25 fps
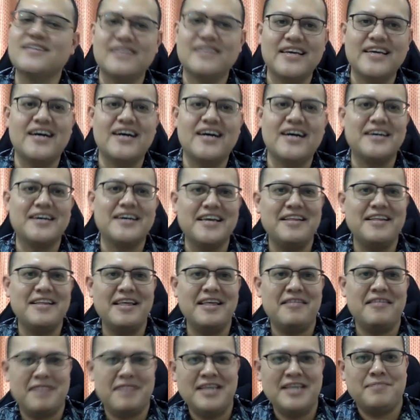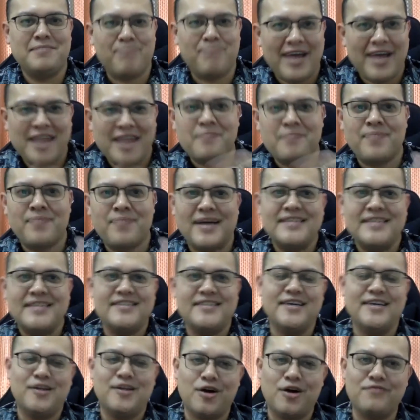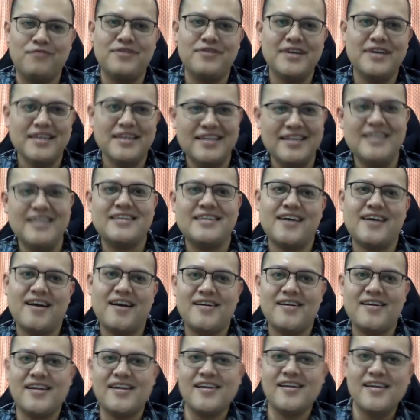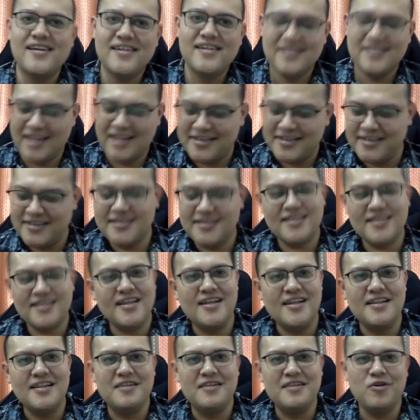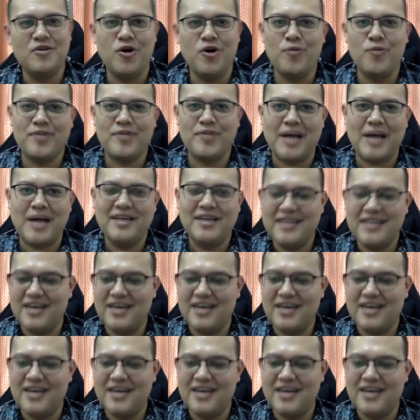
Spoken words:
Yeah, it's part and parcel of this current transitional, or perhaps